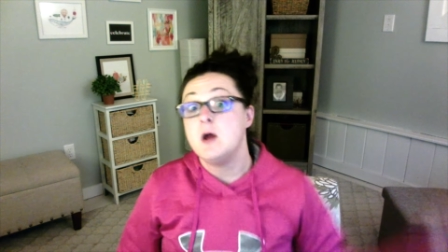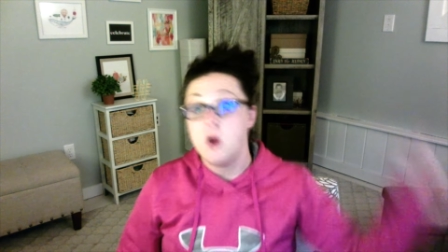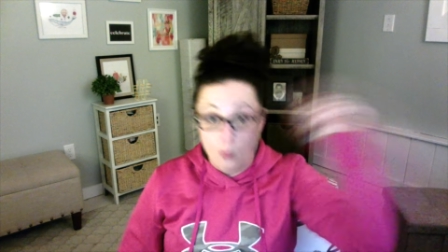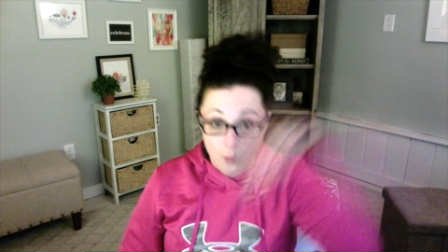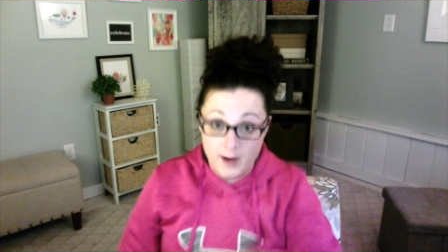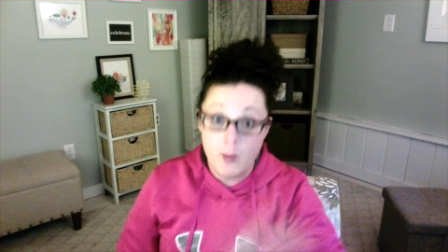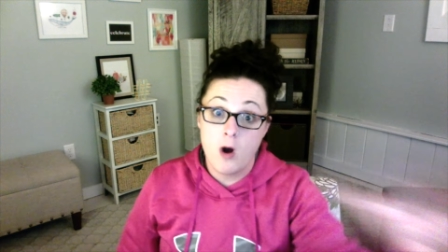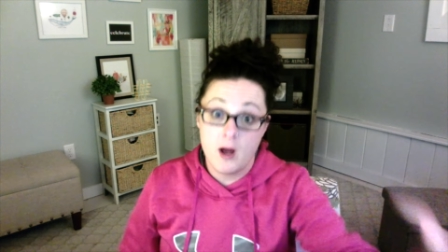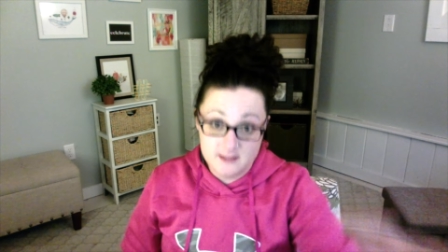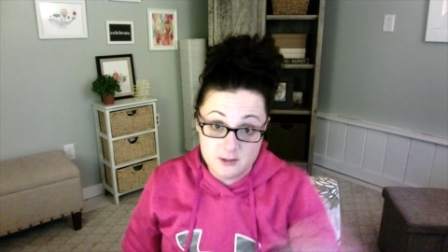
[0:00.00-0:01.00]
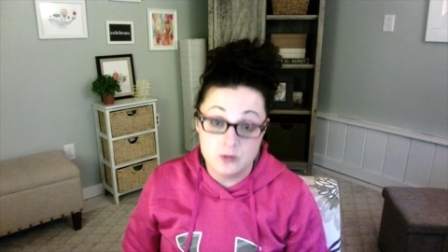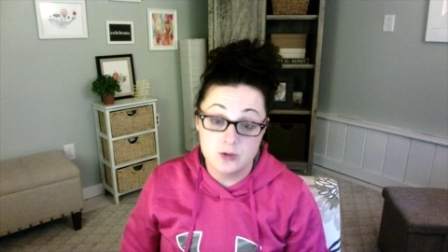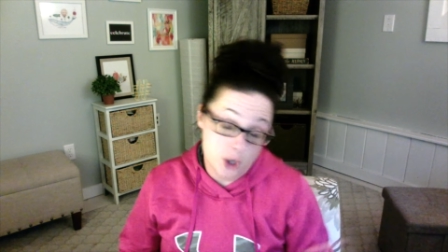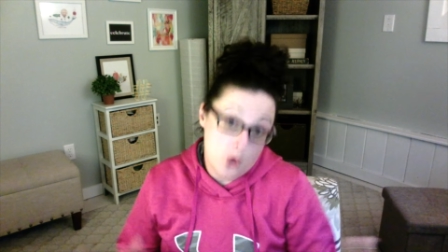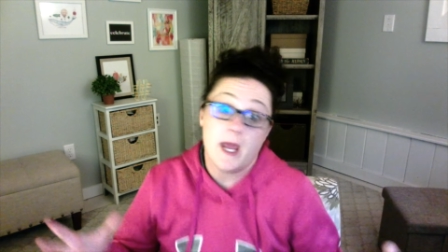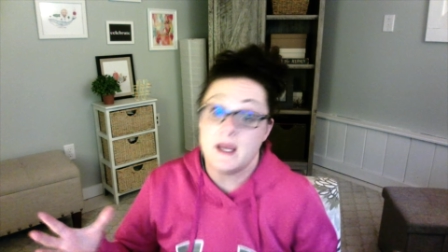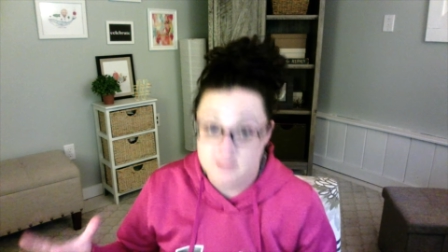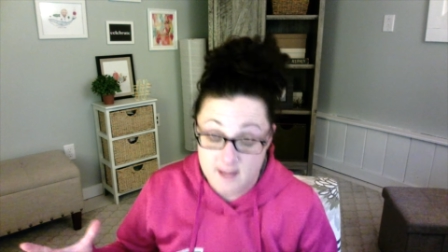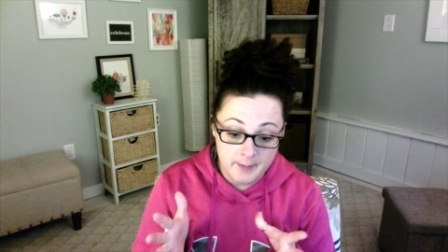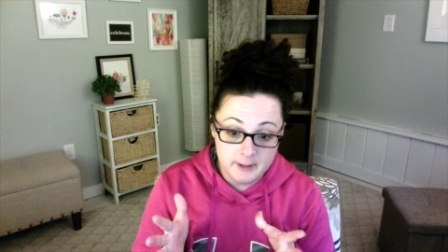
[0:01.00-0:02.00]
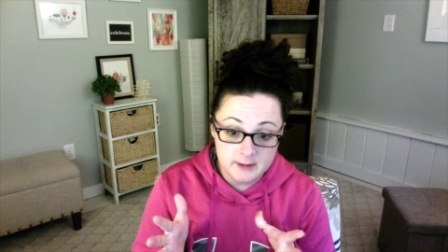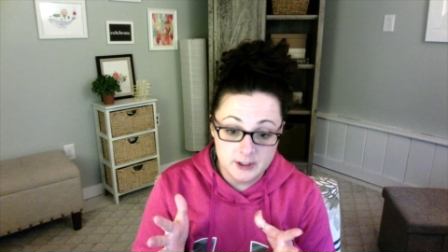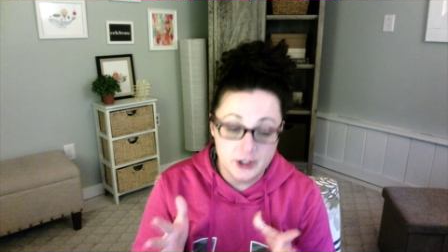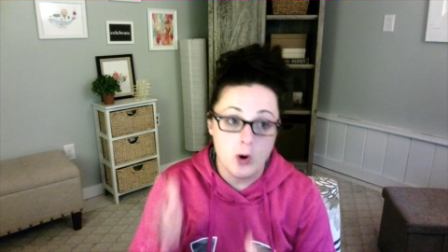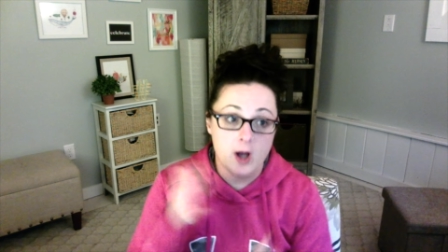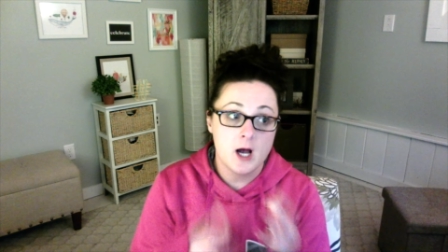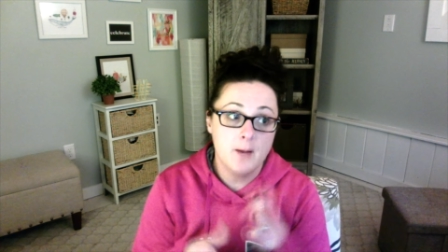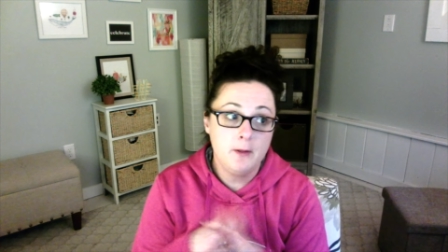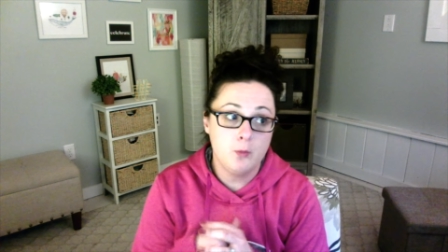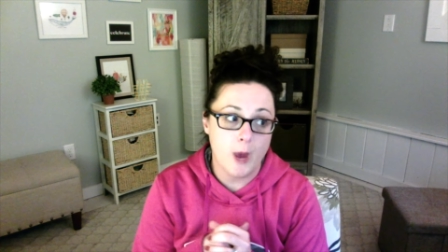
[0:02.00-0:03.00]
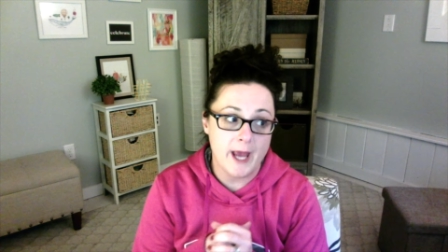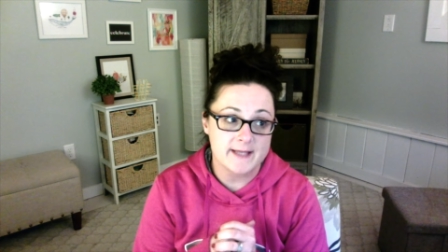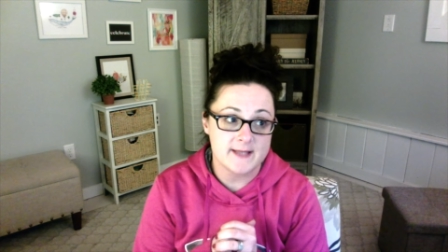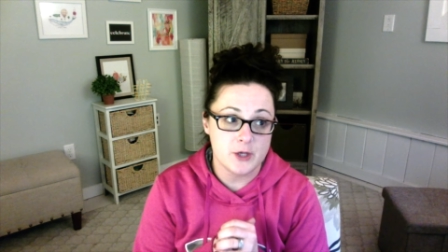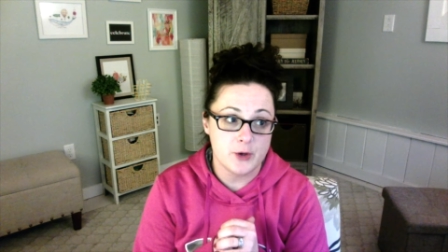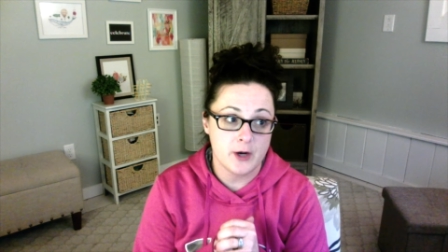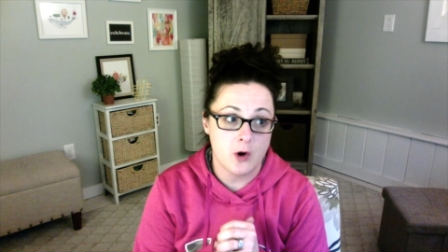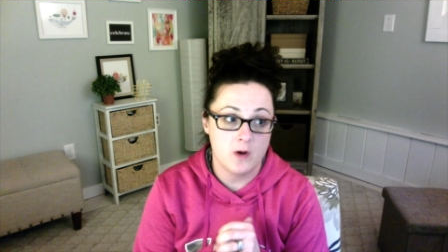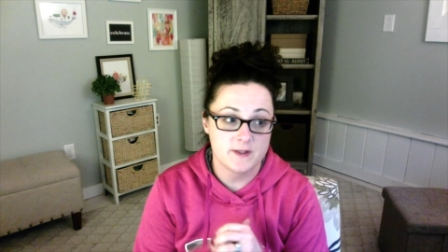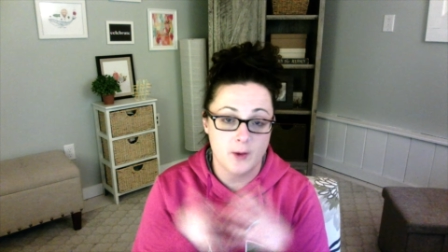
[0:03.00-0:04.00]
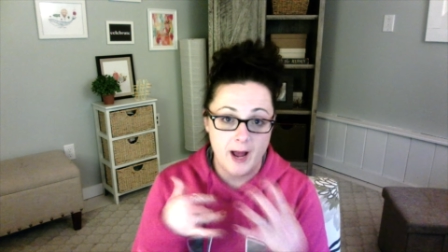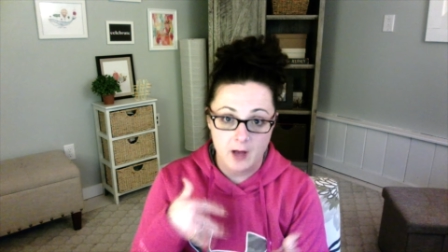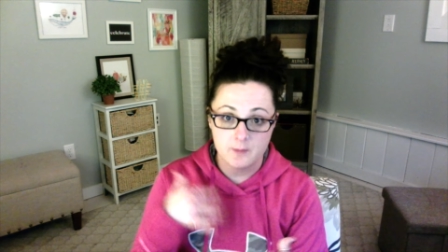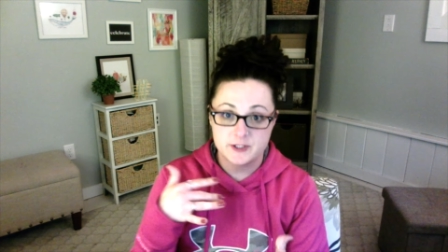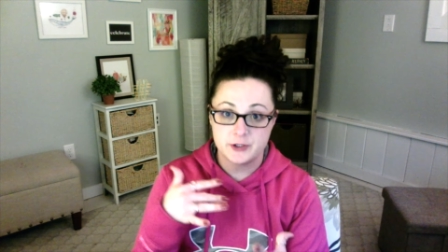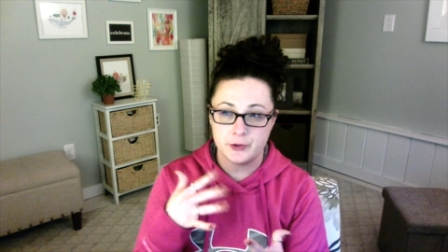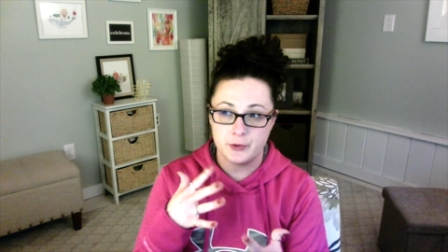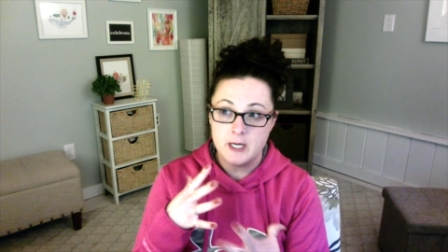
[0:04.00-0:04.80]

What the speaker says: We want to showcase them. A couple of ways that you can also help to